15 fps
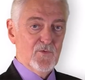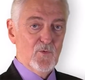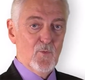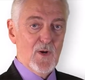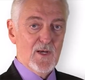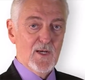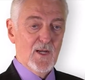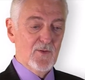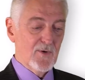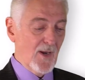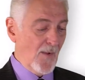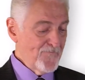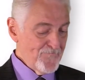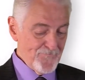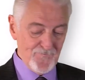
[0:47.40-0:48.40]
to one
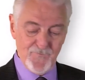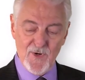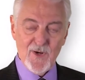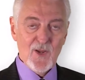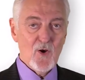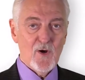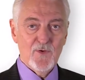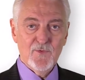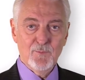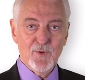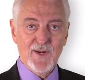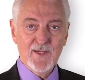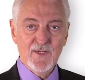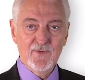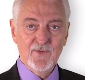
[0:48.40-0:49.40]
another. Very hard to
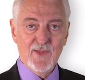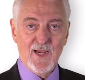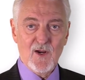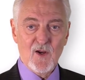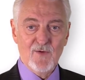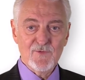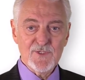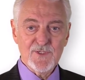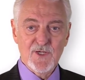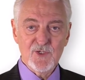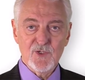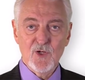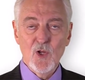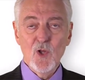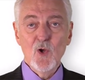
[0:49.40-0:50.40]
break into that
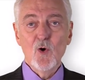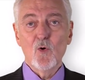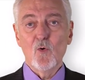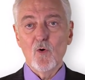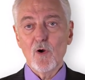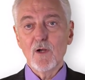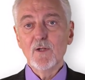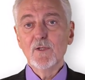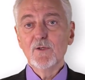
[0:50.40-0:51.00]
conversation. Or